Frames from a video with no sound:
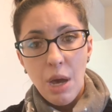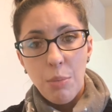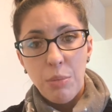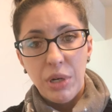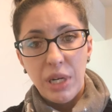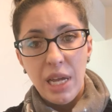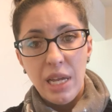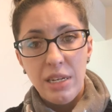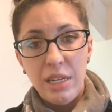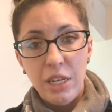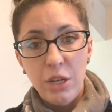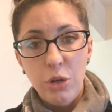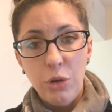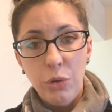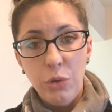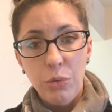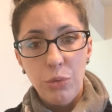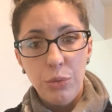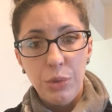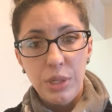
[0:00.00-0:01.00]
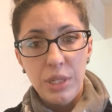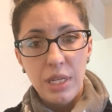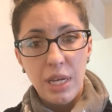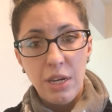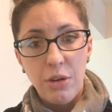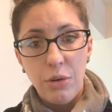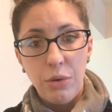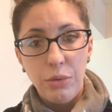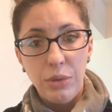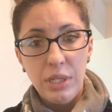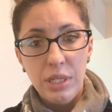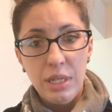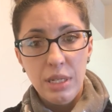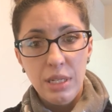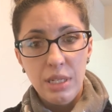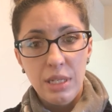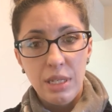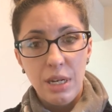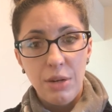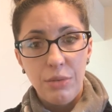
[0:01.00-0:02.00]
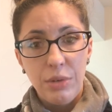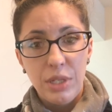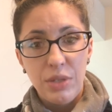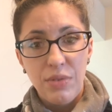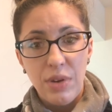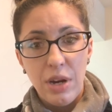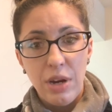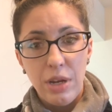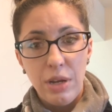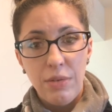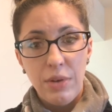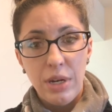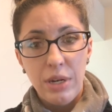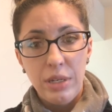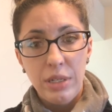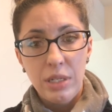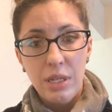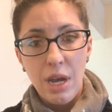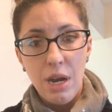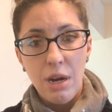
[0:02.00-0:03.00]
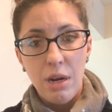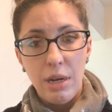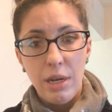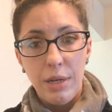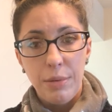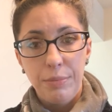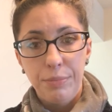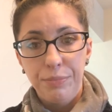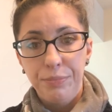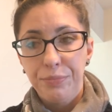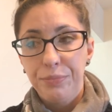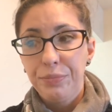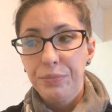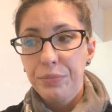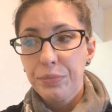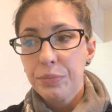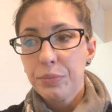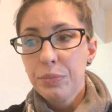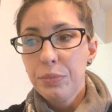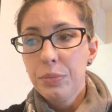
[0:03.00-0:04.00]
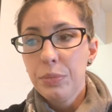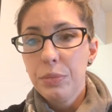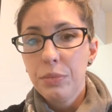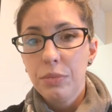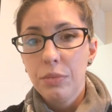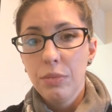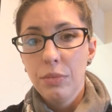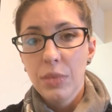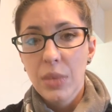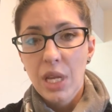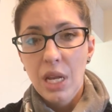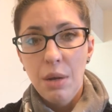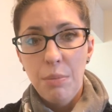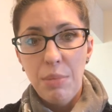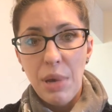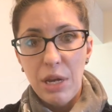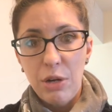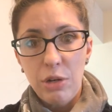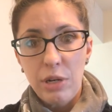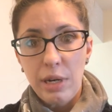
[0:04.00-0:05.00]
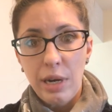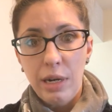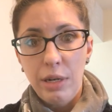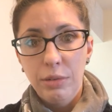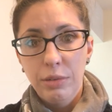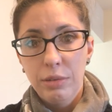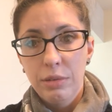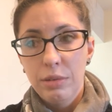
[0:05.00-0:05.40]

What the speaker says: but I did go through a psychosis, and it was very, very scary. Better now.